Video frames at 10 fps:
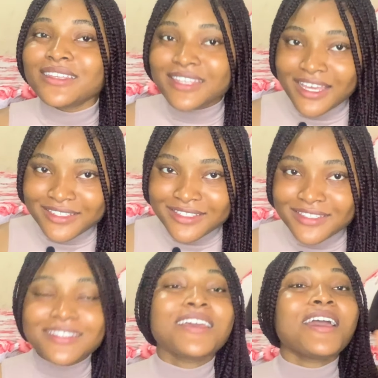Yes,
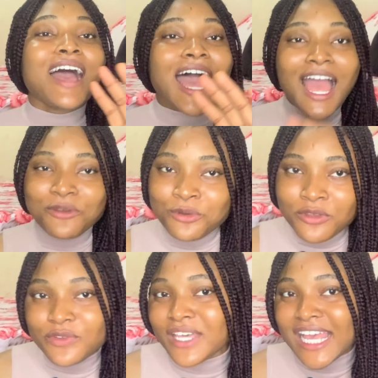I don't
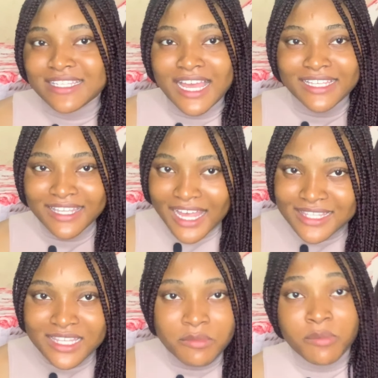know if you guys are
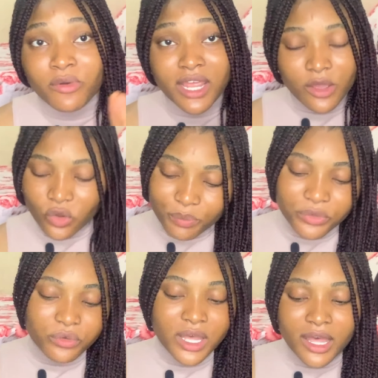getting me, but I
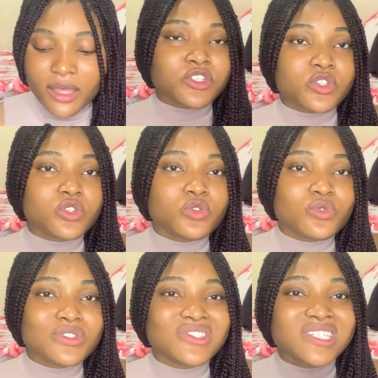hope you are. Just
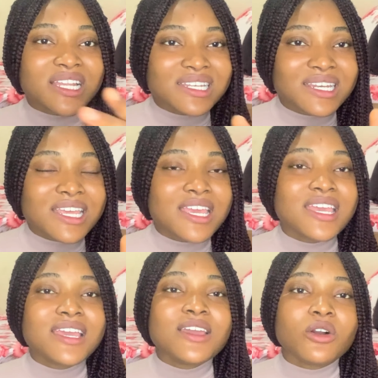use
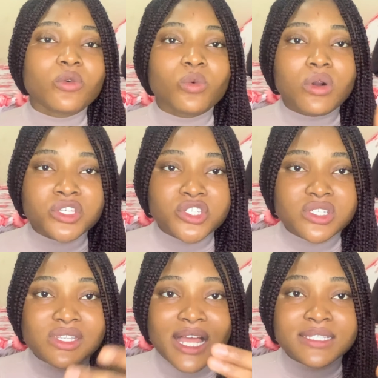gently
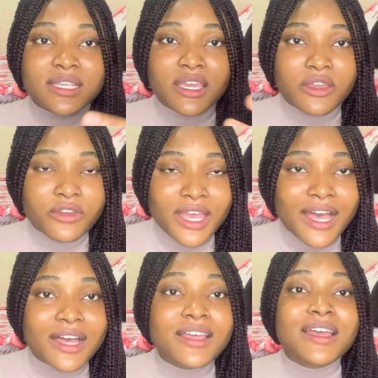wash that
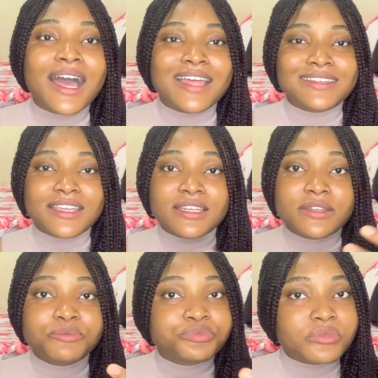area and
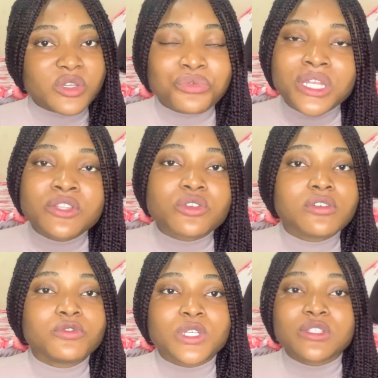then rinse
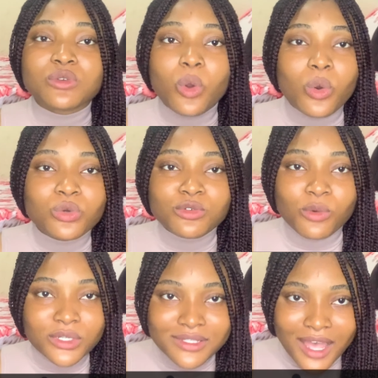off with cold
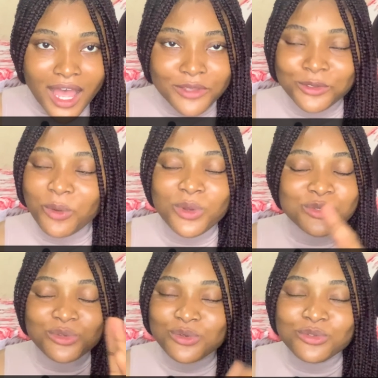water. You don't
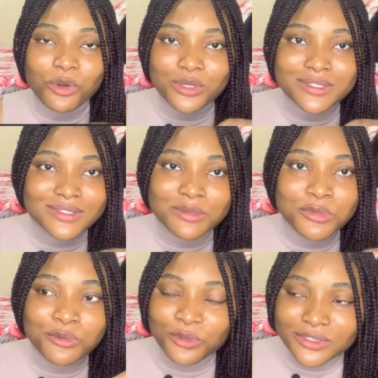want to use hot
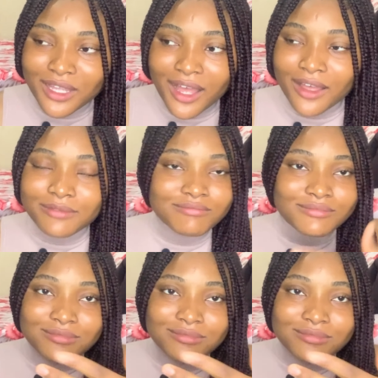steaming water.